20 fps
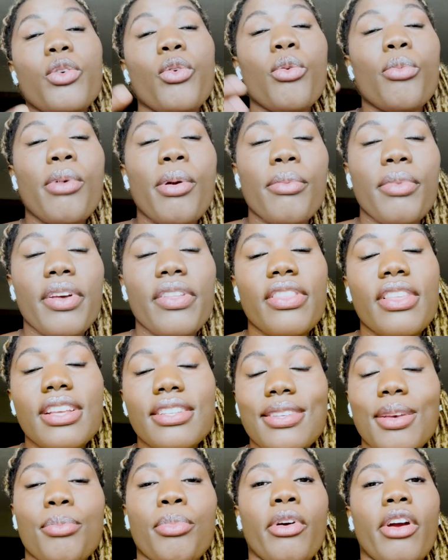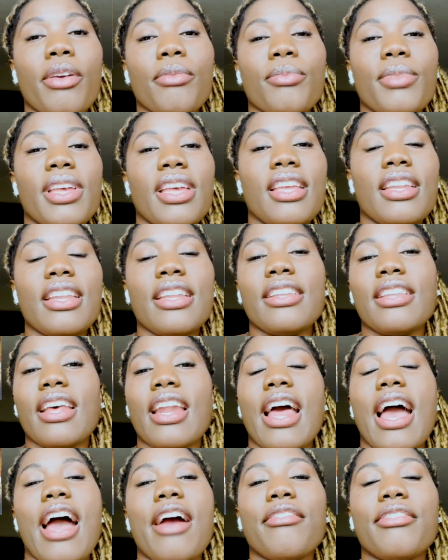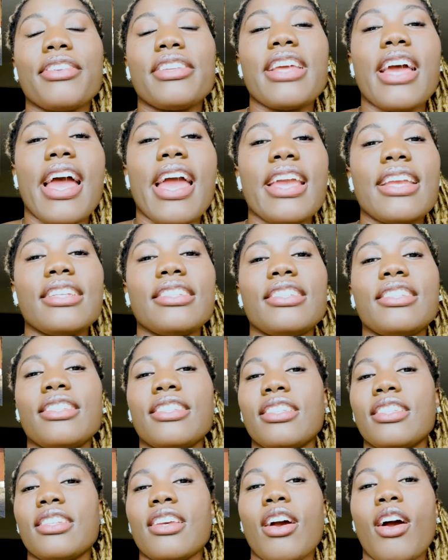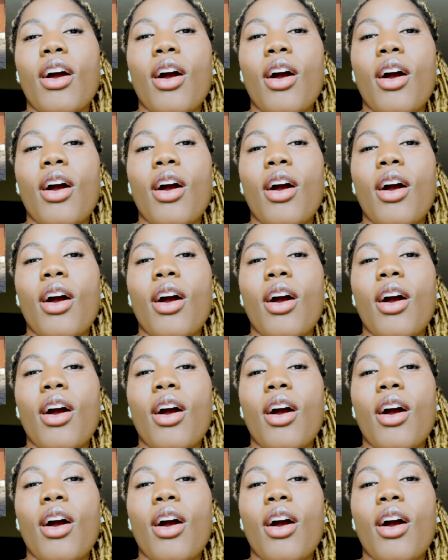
remember this apartment that I advertised